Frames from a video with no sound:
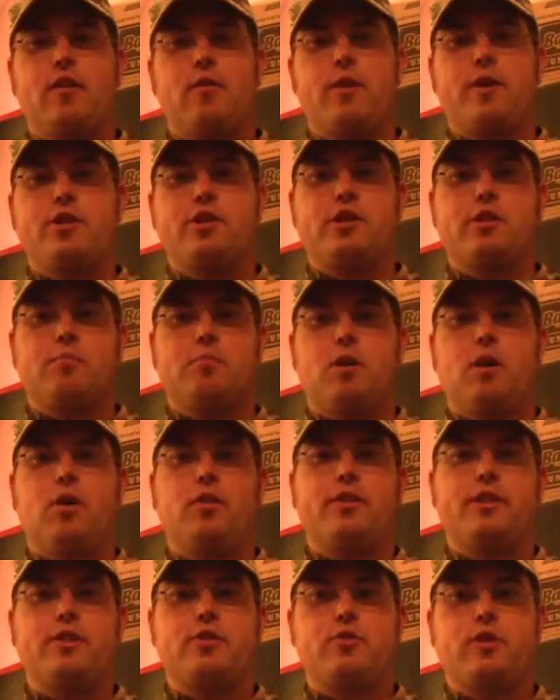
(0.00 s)
original
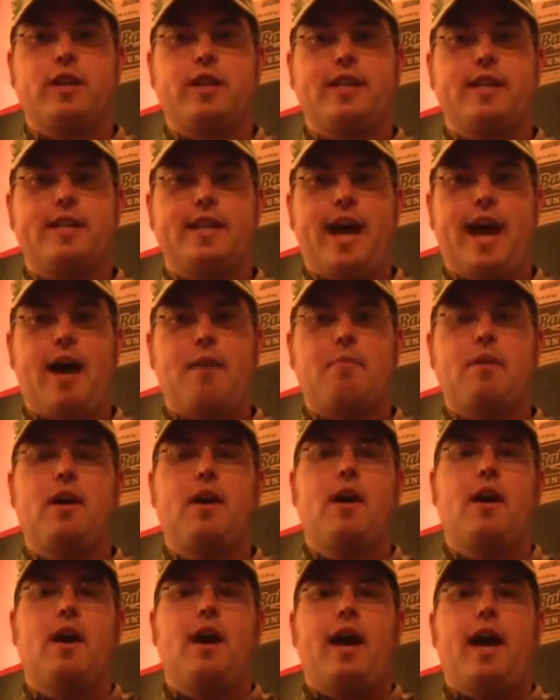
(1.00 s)
bolt and drill and tap
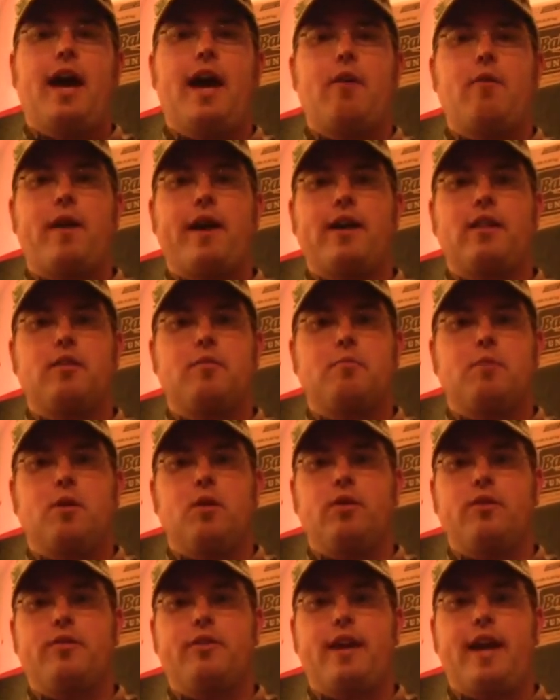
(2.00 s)
a regular
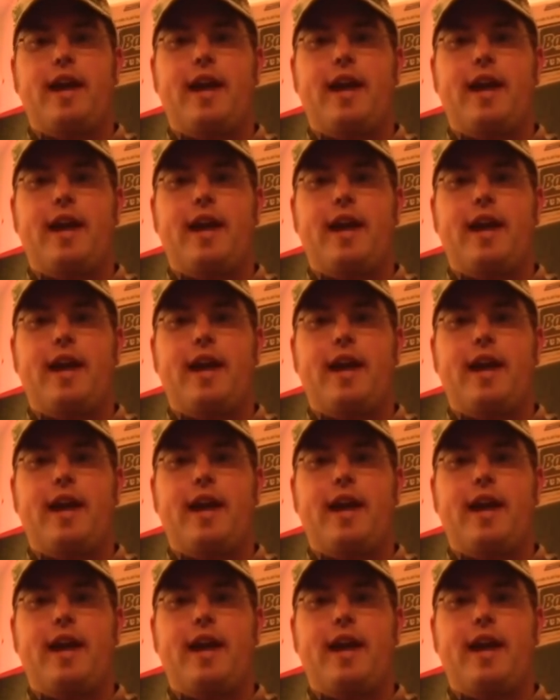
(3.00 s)
bolt.